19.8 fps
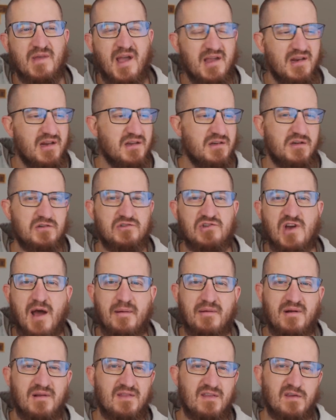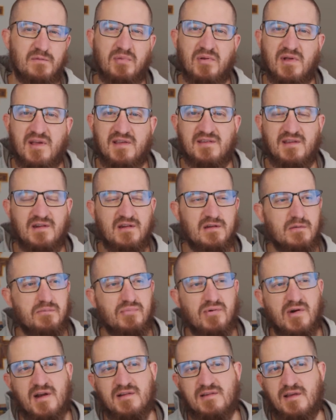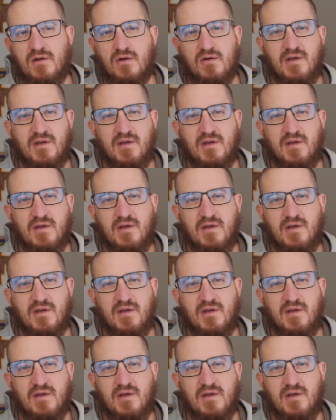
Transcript: and in your job and in this place and in your prayers, like,